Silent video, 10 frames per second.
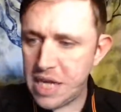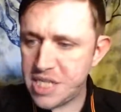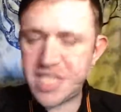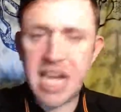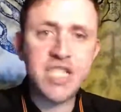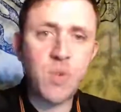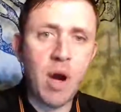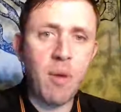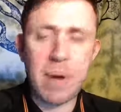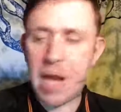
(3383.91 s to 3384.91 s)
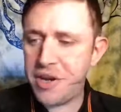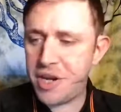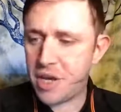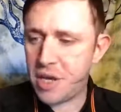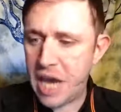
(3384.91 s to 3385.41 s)
Seeds well
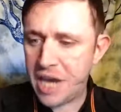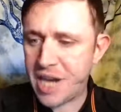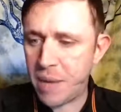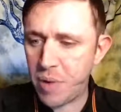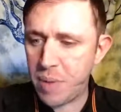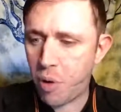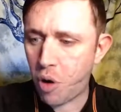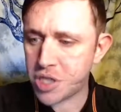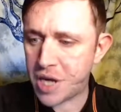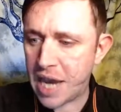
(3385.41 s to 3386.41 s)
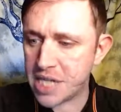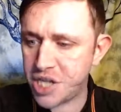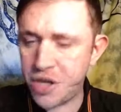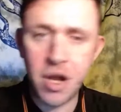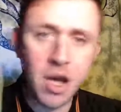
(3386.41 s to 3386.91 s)
planted. A temporary pause in
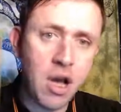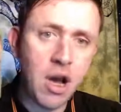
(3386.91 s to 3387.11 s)
action.